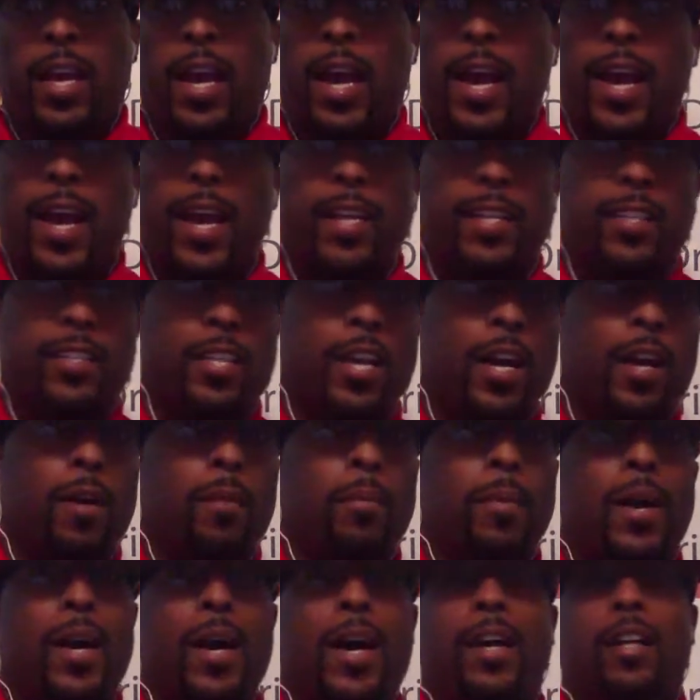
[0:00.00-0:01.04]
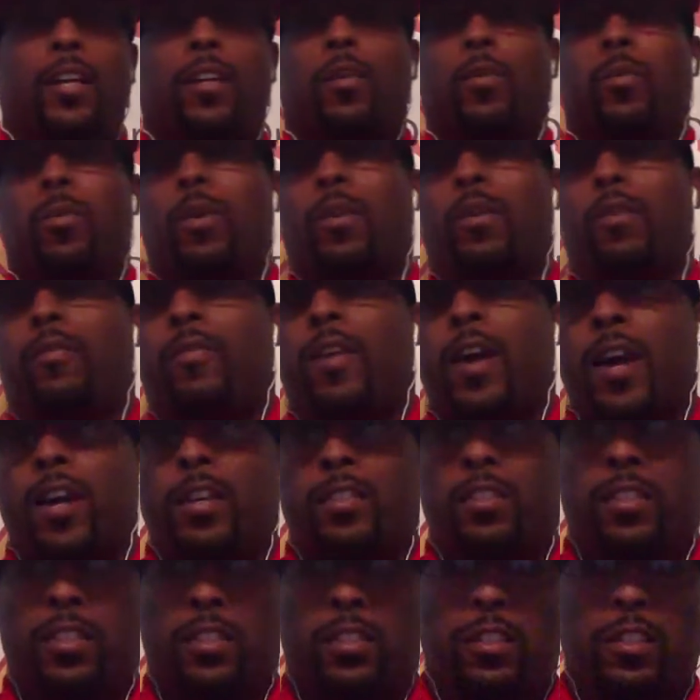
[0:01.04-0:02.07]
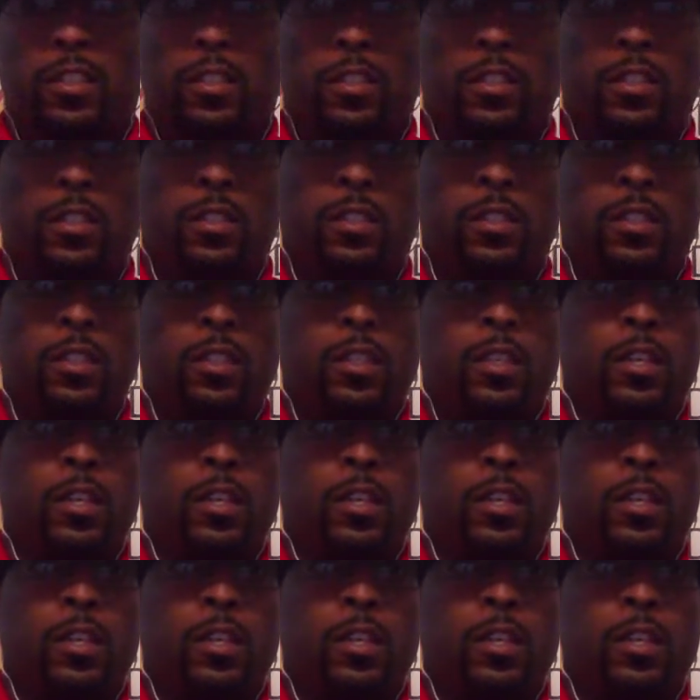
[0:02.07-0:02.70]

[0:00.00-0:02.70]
I had to talk about how the coronavirus took the